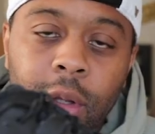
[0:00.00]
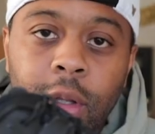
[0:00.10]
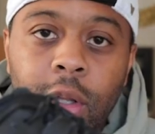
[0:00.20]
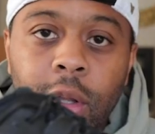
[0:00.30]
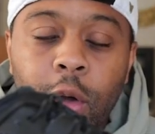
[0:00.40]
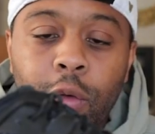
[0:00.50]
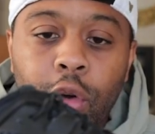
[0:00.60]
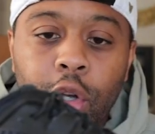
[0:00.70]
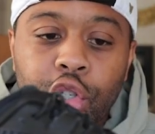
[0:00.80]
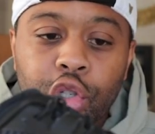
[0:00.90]
the
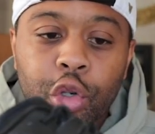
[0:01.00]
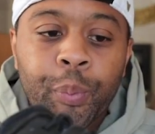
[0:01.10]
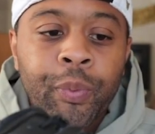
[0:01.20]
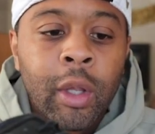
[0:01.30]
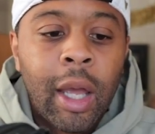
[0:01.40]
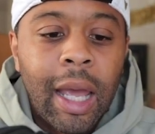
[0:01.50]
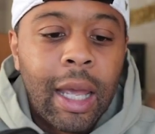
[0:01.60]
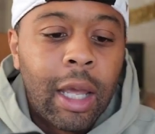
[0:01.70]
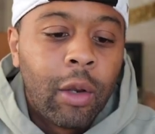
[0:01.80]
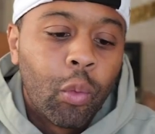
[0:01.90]
overall shoe.
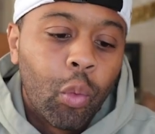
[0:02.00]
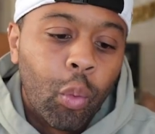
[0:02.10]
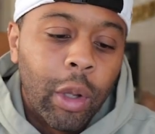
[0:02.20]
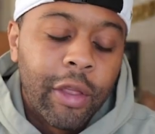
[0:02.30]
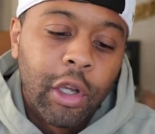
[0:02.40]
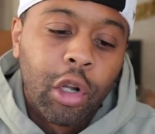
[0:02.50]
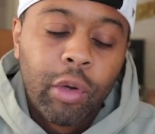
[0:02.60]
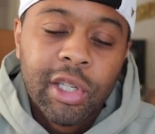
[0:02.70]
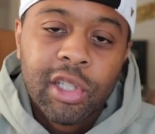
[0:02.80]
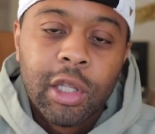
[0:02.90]
And with
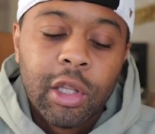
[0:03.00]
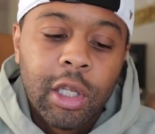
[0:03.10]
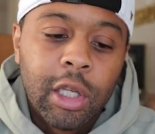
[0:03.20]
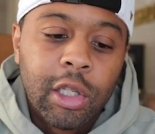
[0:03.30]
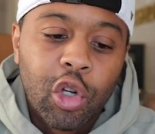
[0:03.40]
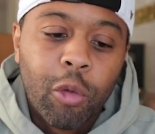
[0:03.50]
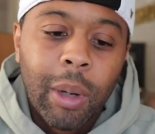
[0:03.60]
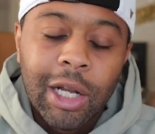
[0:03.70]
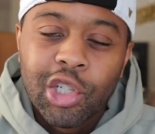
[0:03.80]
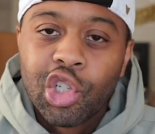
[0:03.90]
increasing the toe
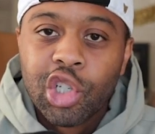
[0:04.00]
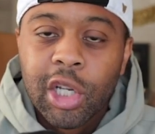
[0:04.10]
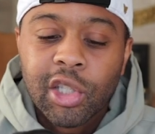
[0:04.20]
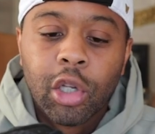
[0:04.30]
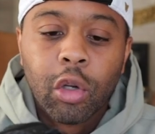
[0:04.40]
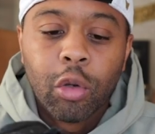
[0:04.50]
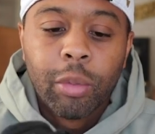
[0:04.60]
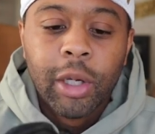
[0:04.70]
box just a little